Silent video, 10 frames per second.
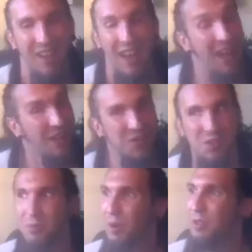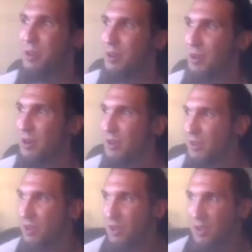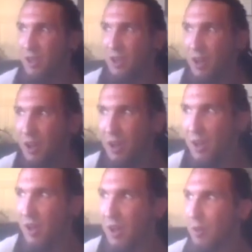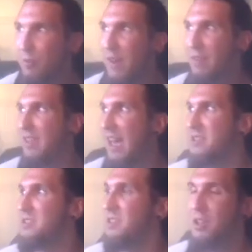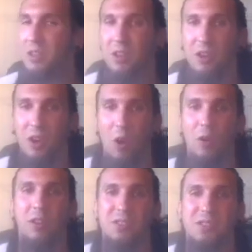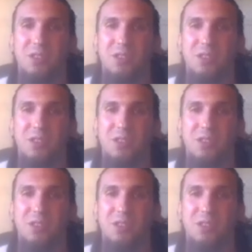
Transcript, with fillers: and some other uh, fantastic artists